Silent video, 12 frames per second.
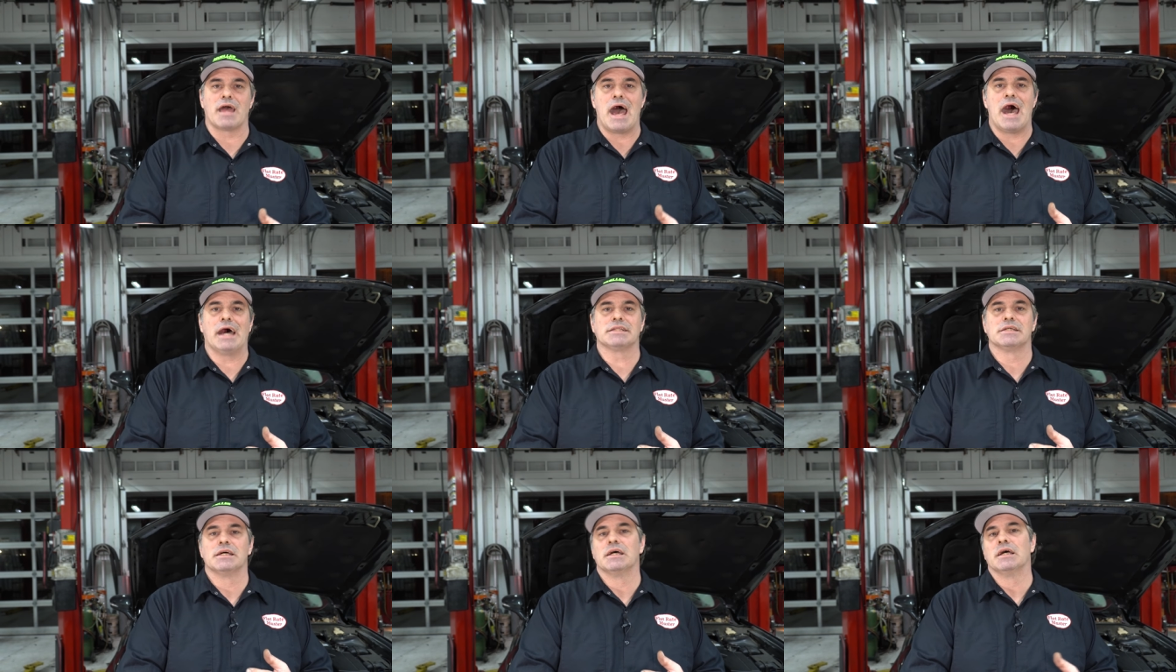
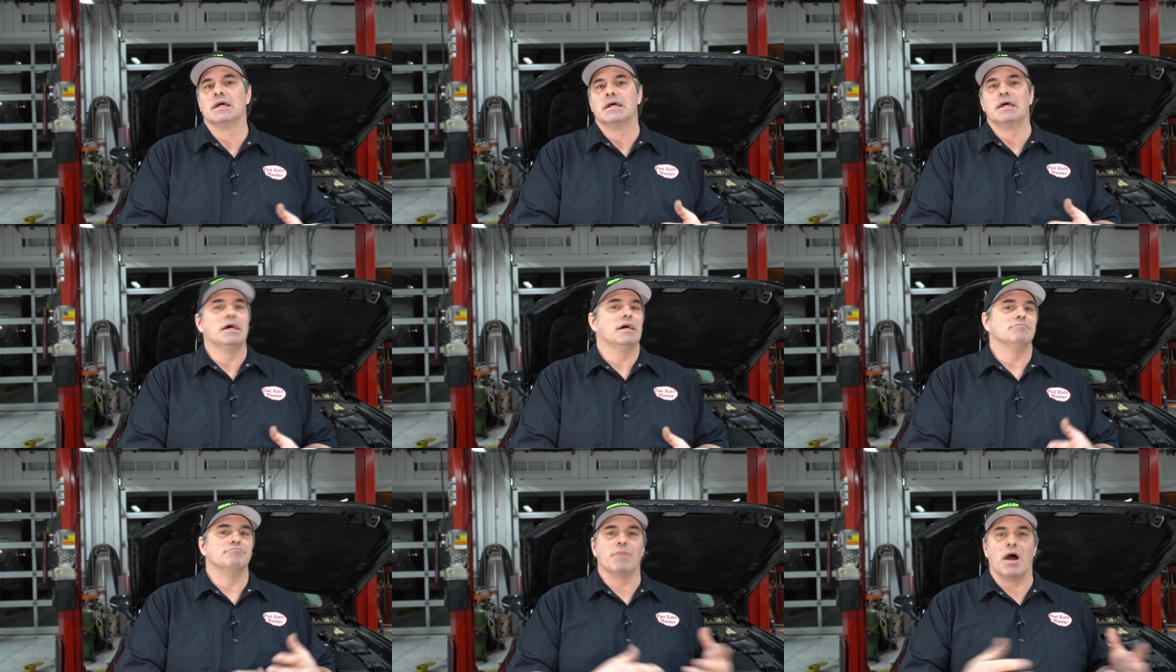that.
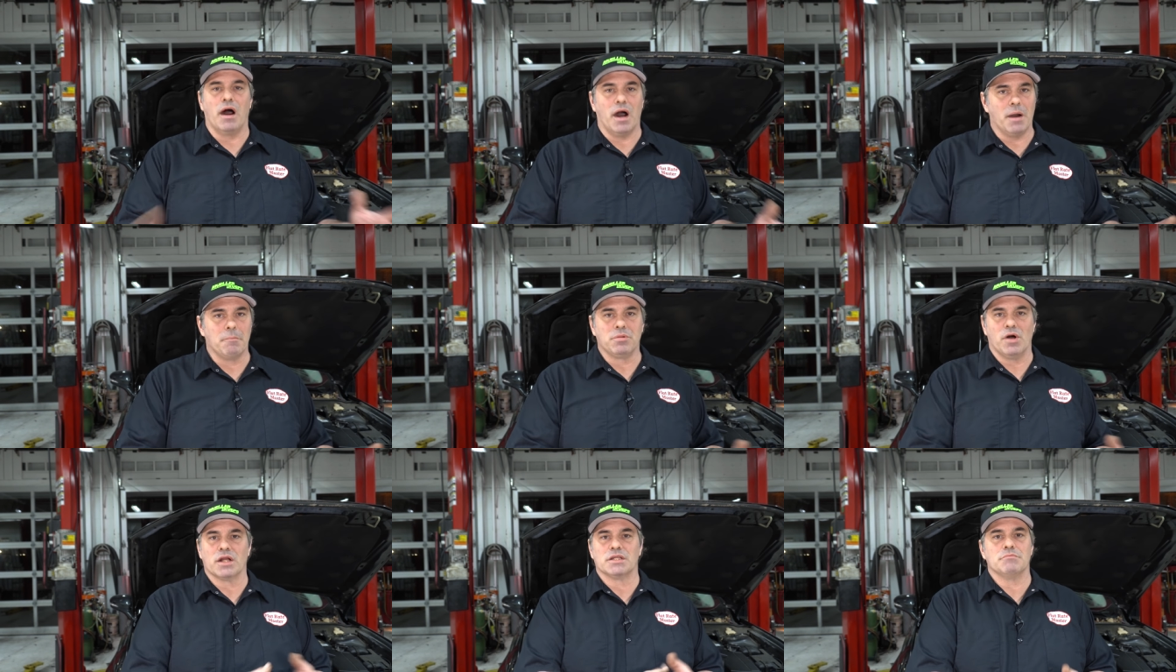
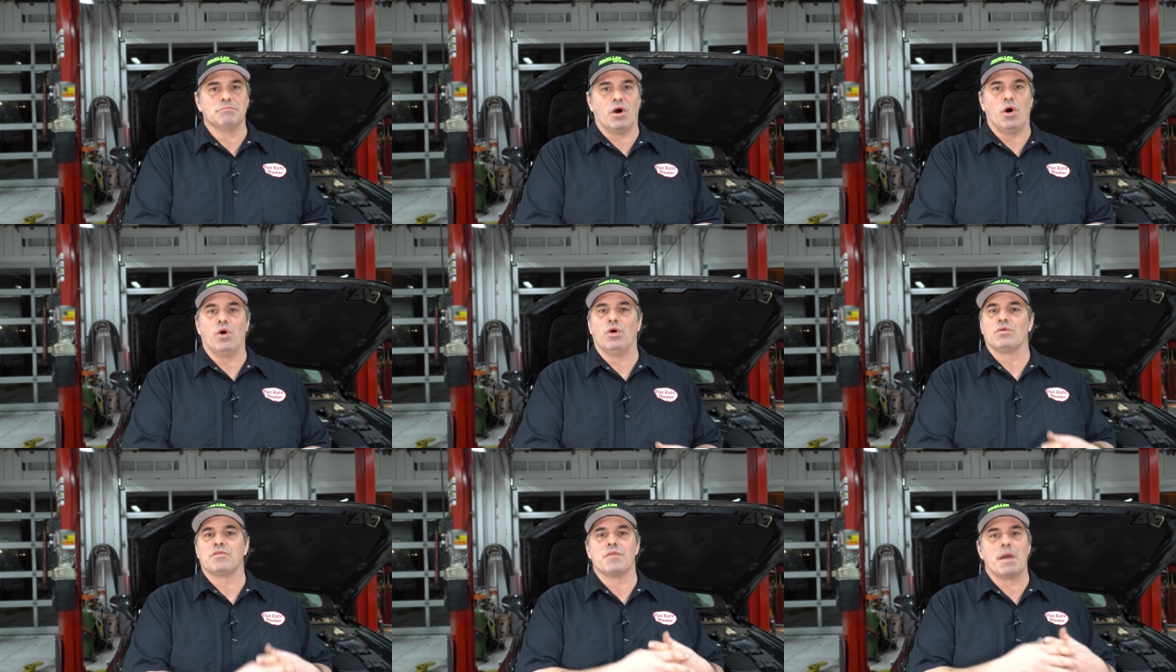Unplugged them
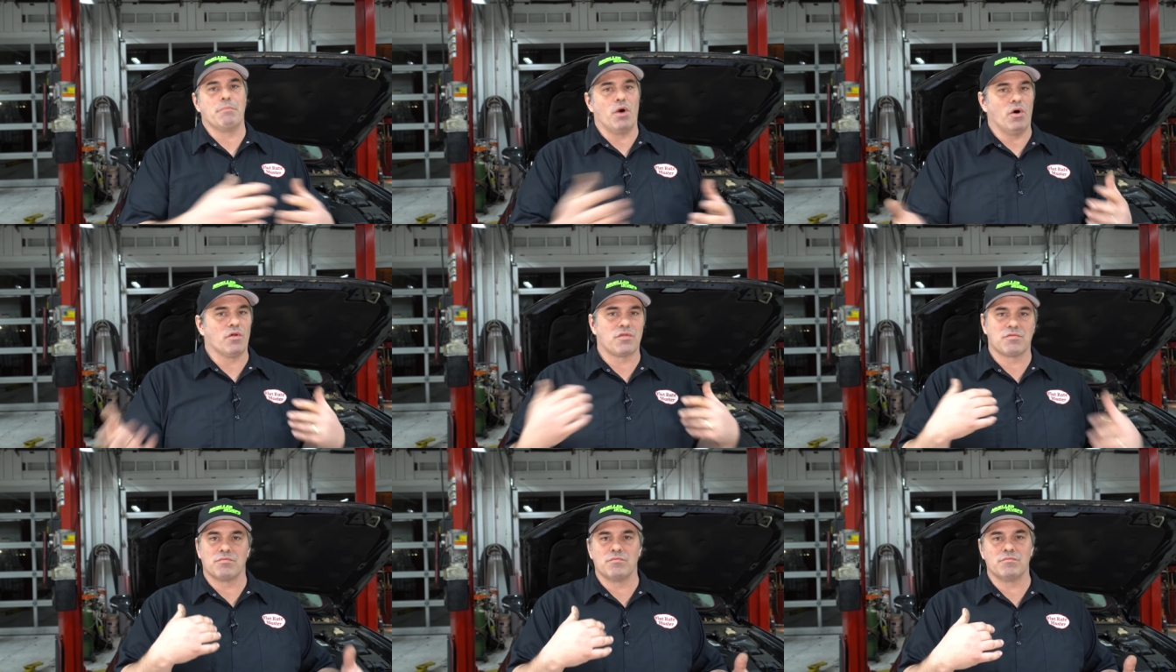both. They
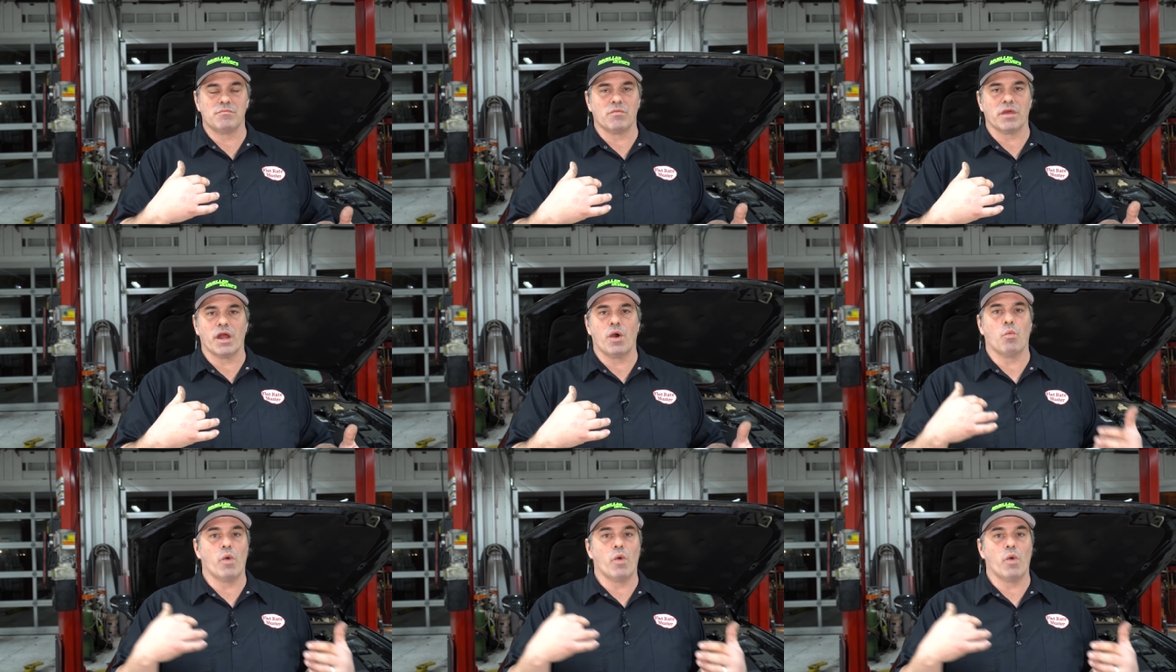both you know,